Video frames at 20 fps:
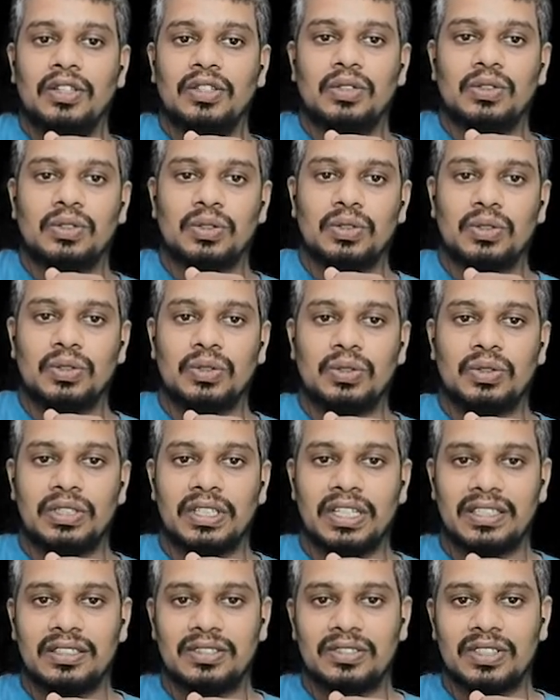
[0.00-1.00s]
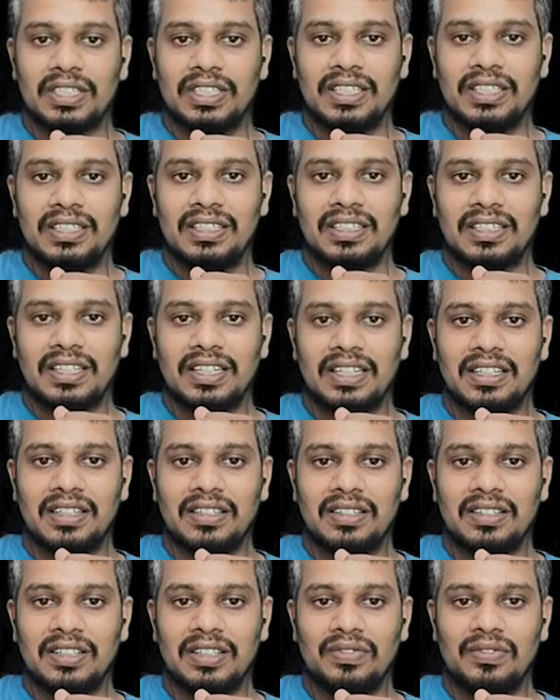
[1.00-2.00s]
So that's why the
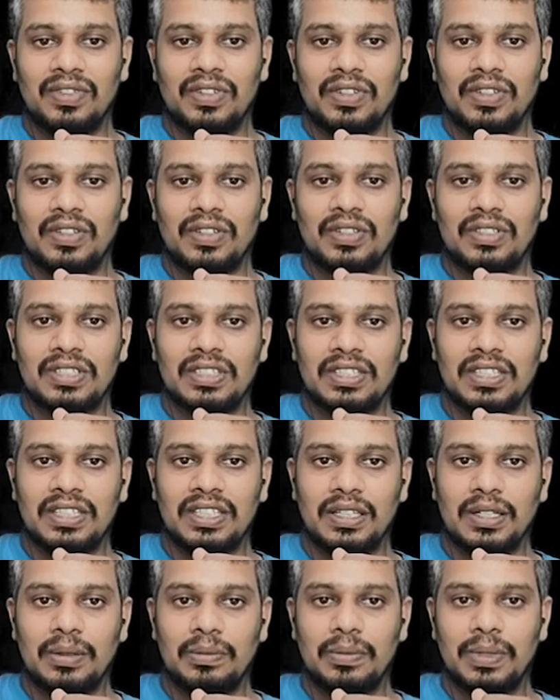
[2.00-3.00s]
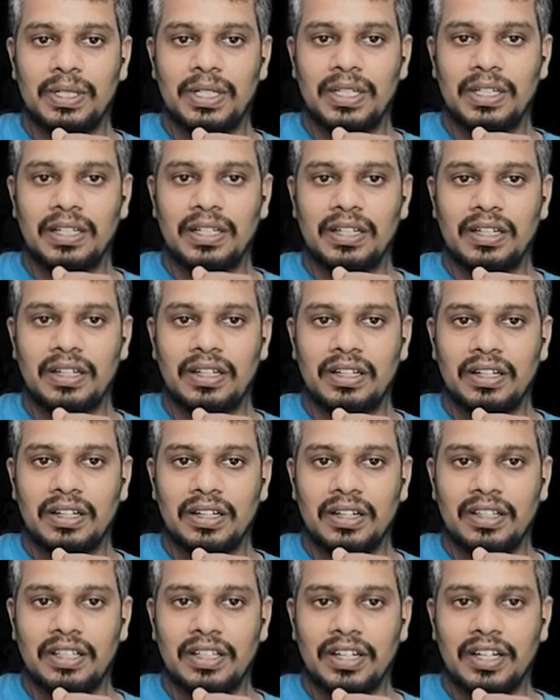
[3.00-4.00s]
electronic frequency, it will be
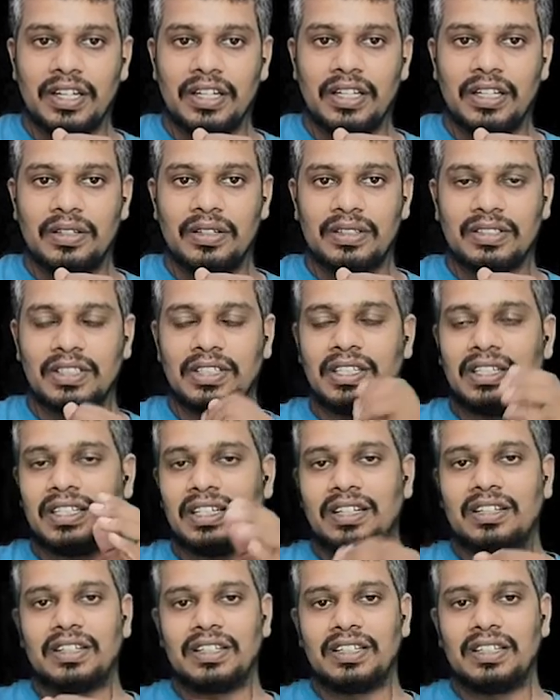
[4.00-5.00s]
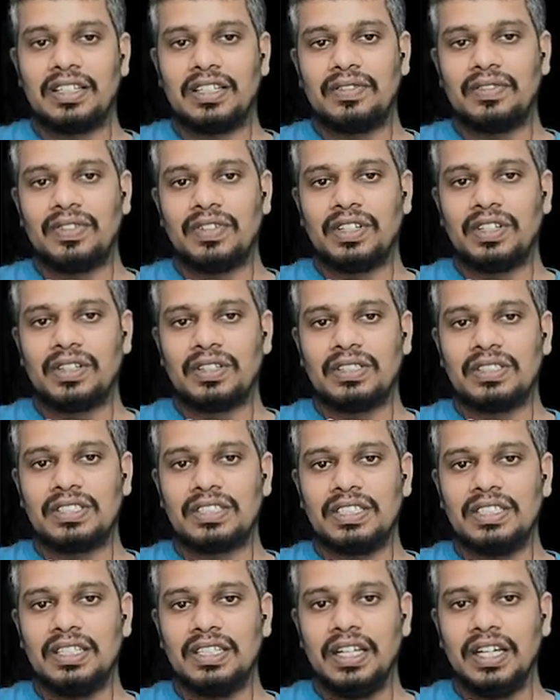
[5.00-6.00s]
ionic
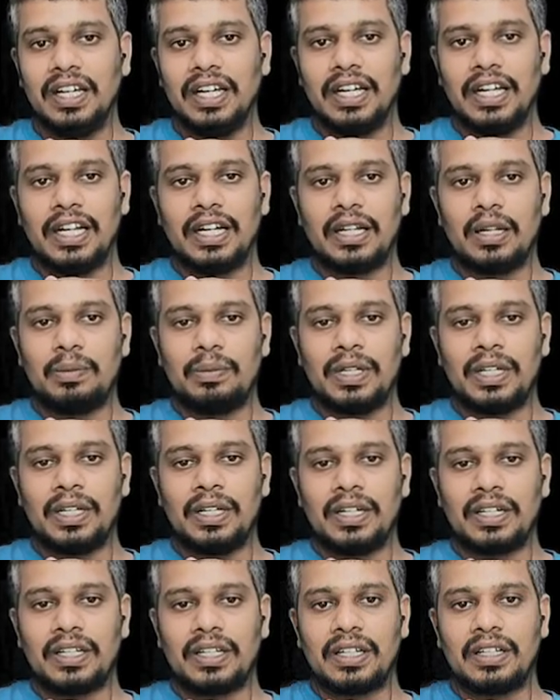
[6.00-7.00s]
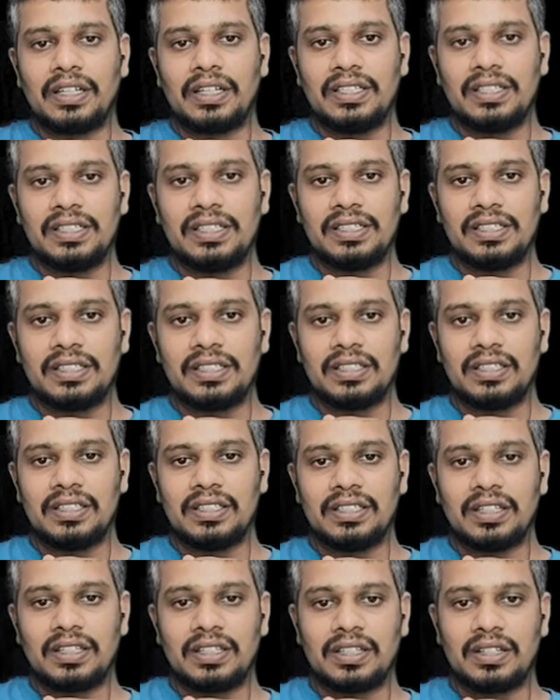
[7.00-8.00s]
frequency, it will be occurs
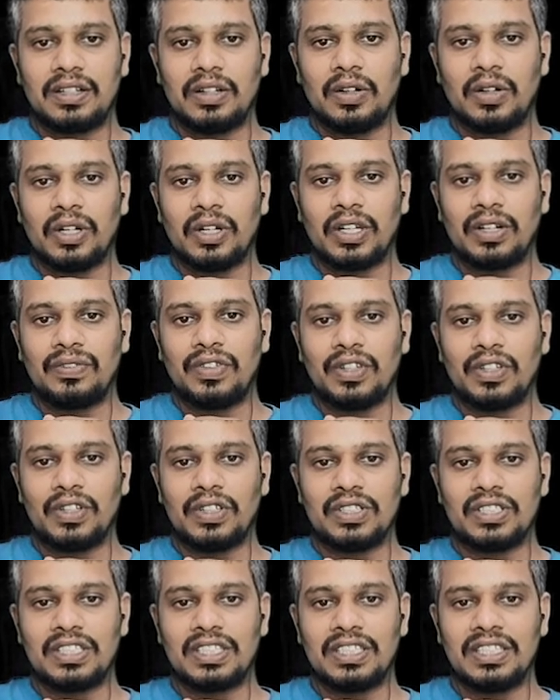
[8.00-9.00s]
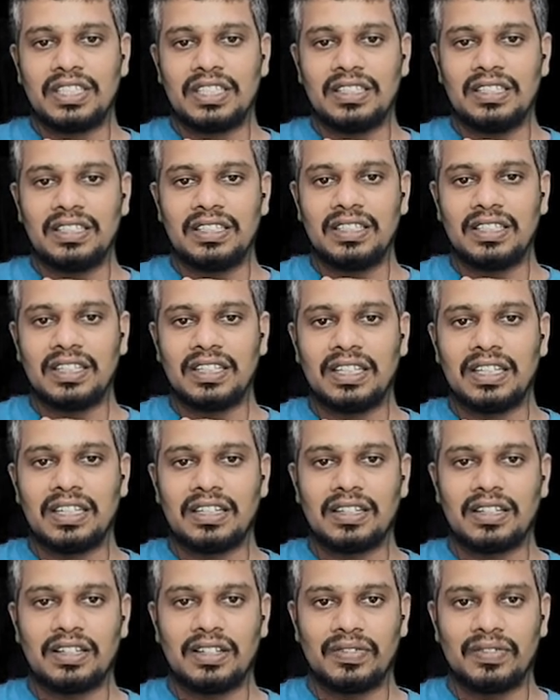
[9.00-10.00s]
at lower frequency than the
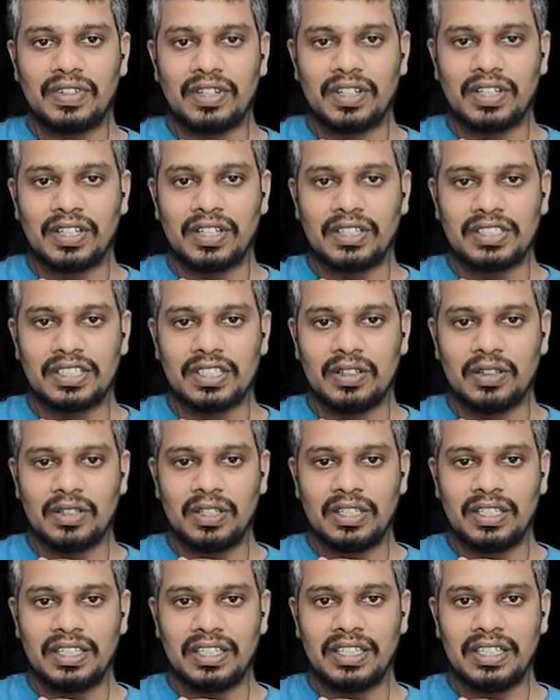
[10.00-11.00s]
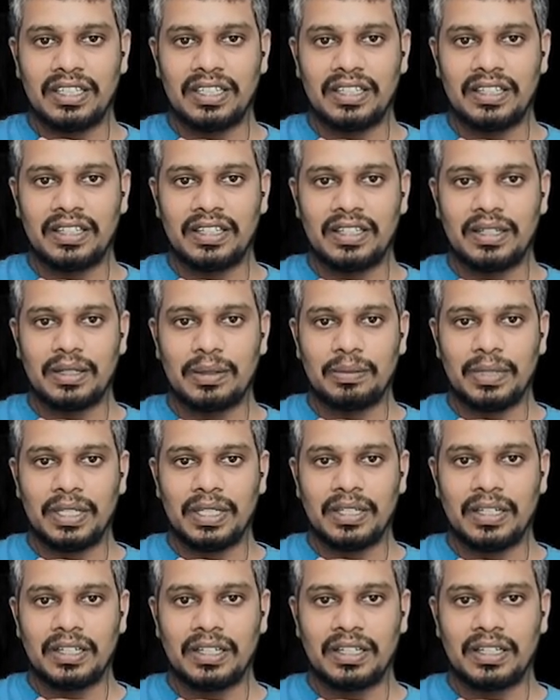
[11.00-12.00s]
electronic frequency. Look at here, it will
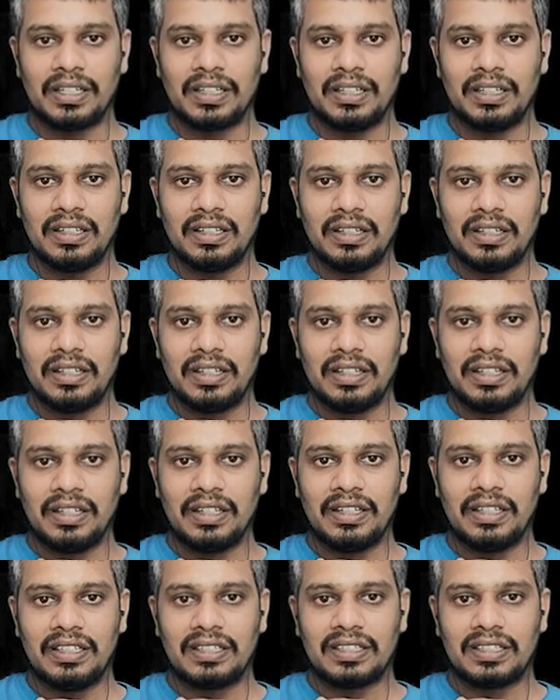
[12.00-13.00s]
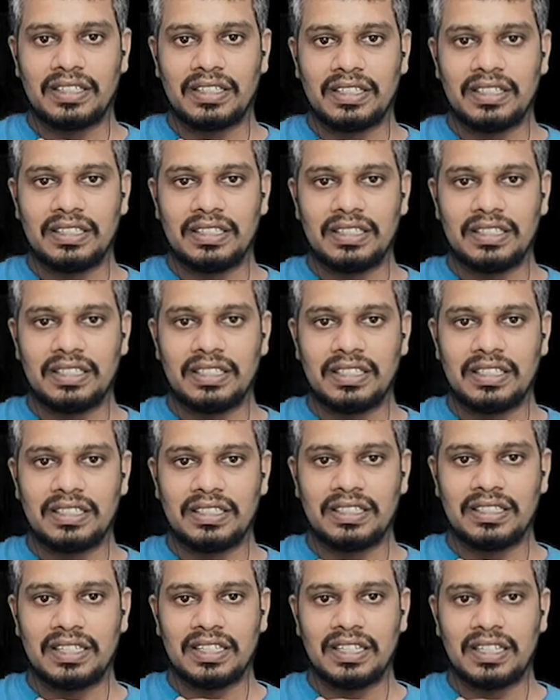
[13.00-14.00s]
be occur in this region.
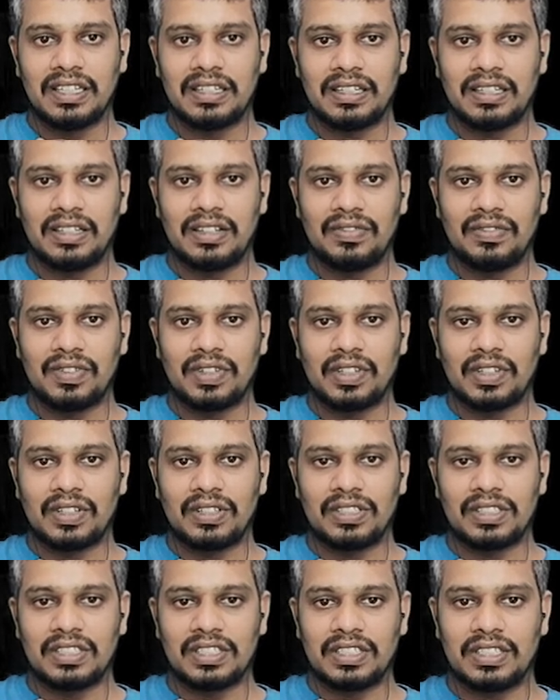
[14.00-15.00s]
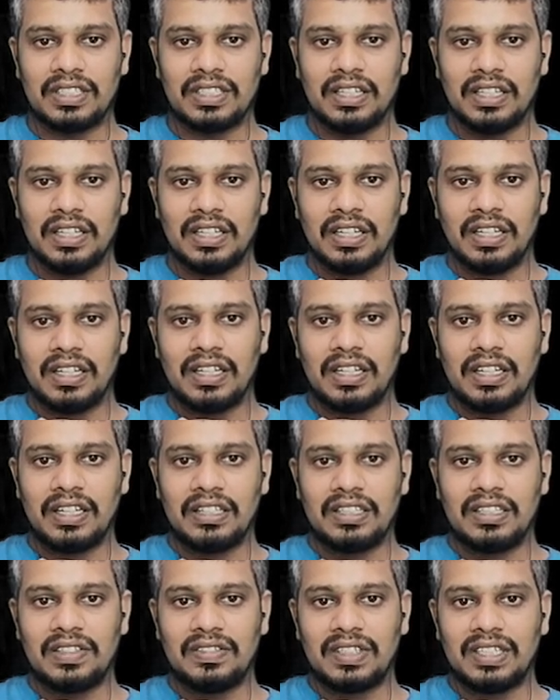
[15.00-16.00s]
This is the electronic frequency
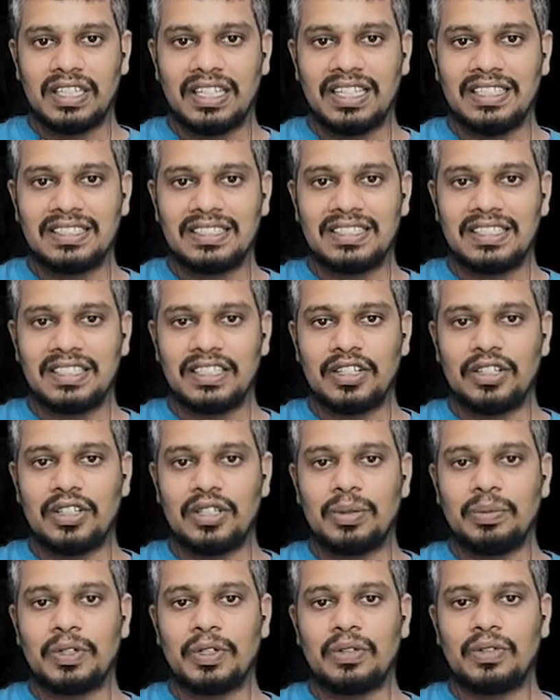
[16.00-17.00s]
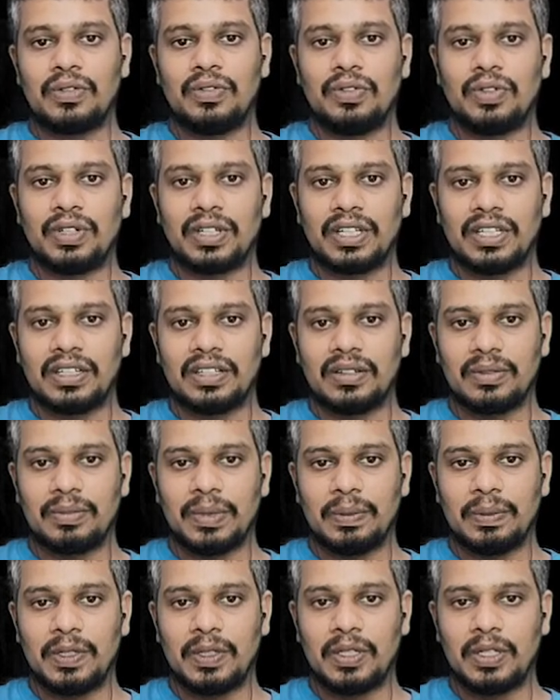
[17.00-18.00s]
range, even less than 10 to the power 14.
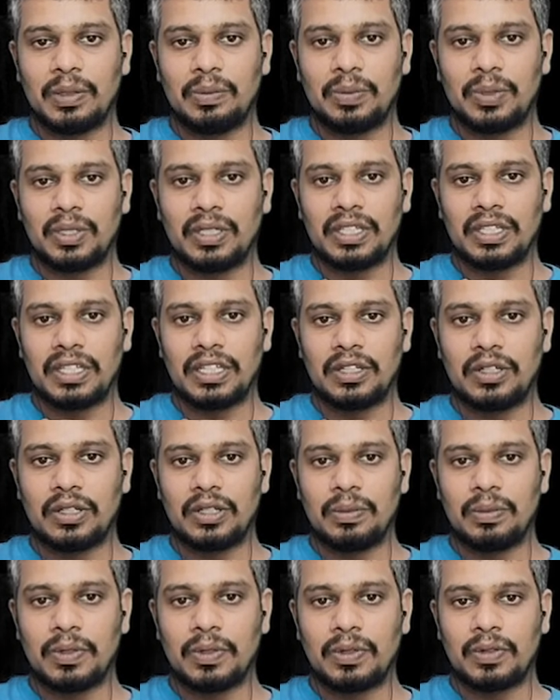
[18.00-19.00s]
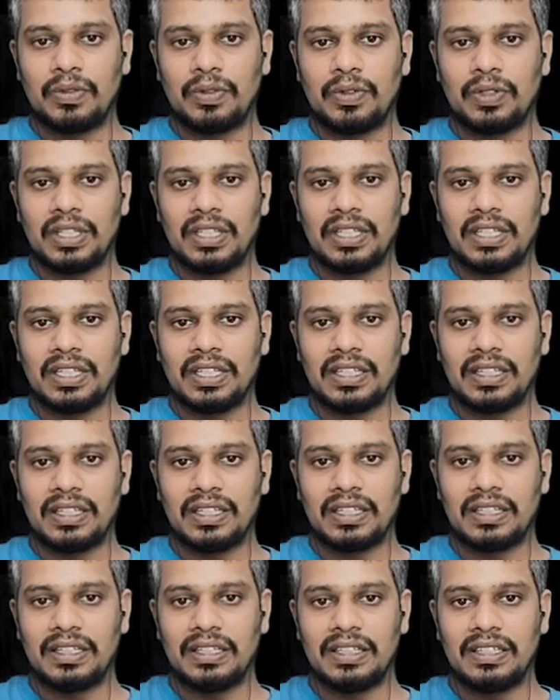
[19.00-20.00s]
Maybe you can put the 10 to the power 14
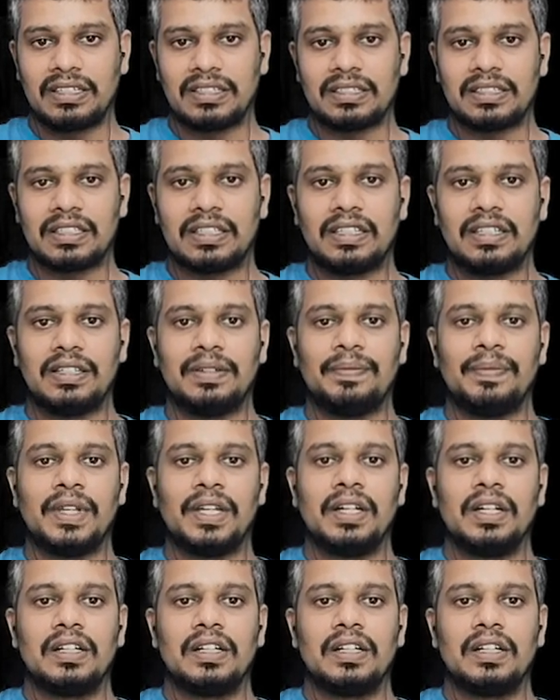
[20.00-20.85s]
here in this here.